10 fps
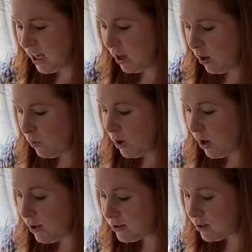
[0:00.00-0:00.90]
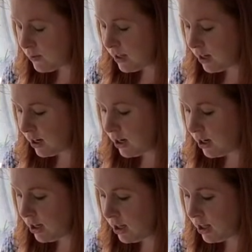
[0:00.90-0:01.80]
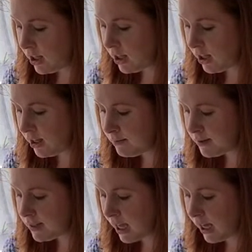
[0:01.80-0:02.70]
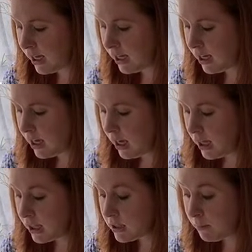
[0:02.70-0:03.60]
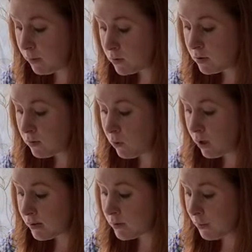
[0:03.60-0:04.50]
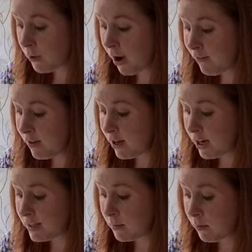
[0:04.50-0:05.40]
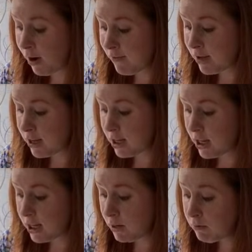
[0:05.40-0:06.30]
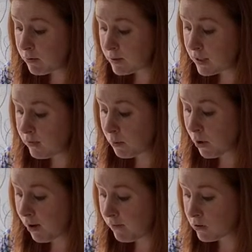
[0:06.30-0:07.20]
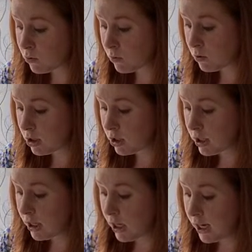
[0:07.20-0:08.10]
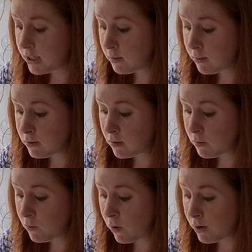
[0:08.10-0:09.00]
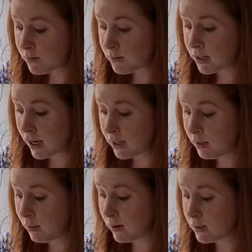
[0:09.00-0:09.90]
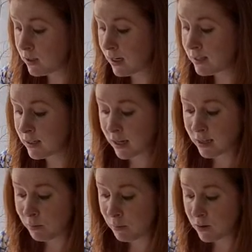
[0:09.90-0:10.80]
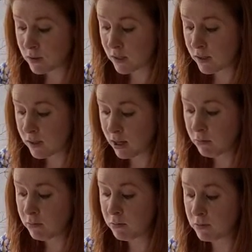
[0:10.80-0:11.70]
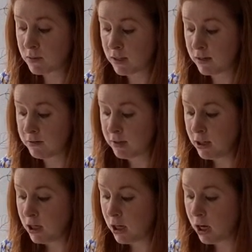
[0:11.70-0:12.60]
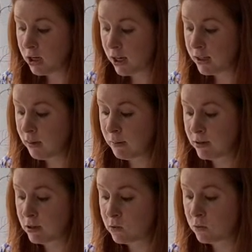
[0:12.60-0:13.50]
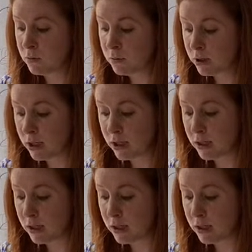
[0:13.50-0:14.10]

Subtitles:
We also hear him say that suppose someone welcomes a prophet as a prophet, they will receive a prophet's reward. And suppose someone welcomes a godly person as a godly person, that will receive a godly person's reward.